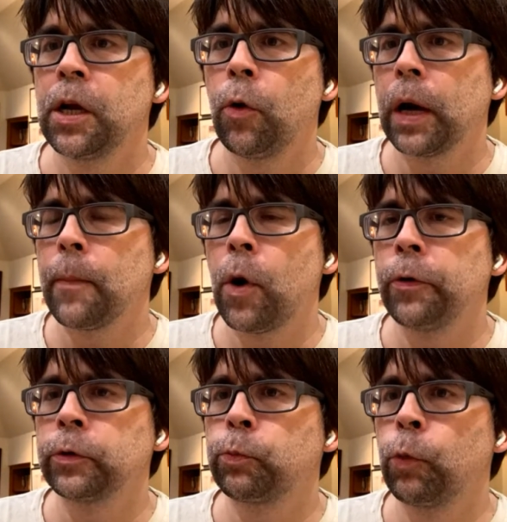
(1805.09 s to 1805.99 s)
you know, and
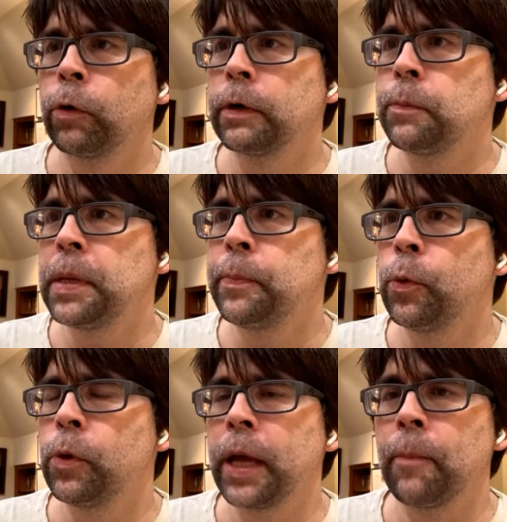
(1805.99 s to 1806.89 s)
I'm always worried
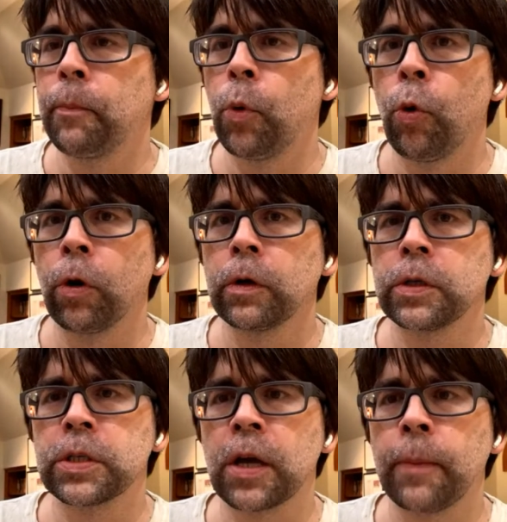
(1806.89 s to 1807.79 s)
people will get
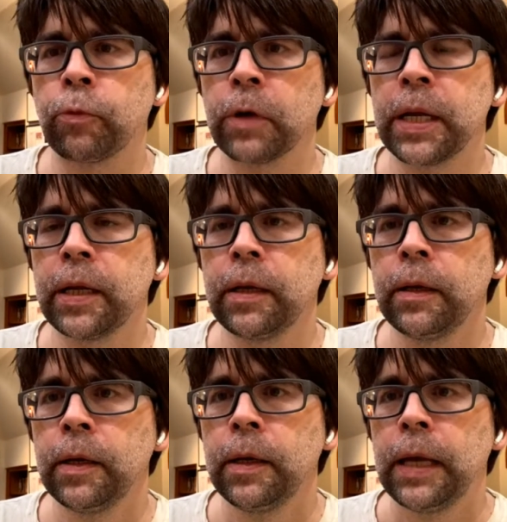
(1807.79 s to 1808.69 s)
bored and stop reading.